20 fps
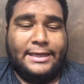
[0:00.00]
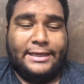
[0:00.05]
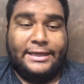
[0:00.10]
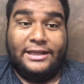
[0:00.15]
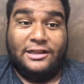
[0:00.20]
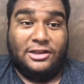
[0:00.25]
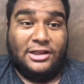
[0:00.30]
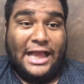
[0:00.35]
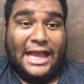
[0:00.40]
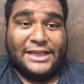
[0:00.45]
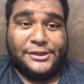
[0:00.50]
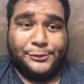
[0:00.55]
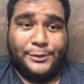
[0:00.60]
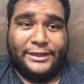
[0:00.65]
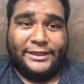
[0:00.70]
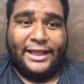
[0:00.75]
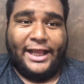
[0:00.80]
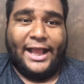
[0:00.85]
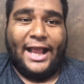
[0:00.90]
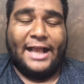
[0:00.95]
You know, last
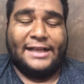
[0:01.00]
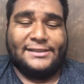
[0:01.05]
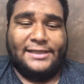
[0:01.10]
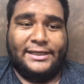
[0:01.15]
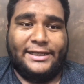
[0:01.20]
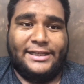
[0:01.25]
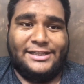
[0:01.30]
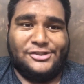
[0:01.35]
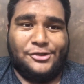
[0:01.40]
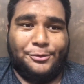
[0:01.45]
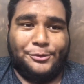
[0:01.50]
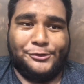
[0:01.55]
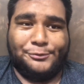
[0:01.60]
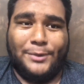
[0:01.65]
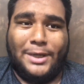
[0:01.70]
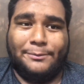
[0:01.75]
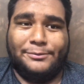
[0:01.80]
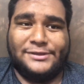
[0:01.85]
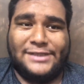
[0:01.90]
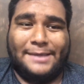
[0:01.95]
week, Necaxa against Lobos
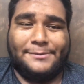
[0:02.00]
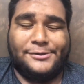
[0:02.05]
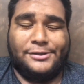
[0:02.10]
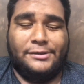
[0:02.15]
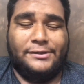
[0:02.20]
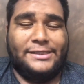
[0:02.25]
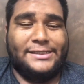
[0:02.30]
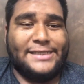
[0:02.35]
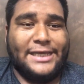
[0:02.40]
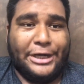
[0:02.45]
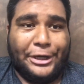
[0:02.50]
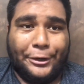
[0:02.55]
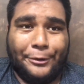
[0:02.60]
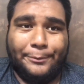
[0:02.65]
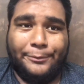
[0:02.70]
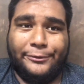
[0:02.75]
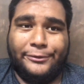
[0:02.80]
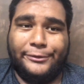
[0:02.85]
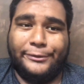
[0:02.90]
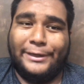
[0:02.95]
BUAP was absolutely
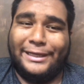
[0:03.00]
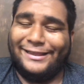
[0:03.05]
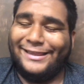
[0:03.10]
terrible.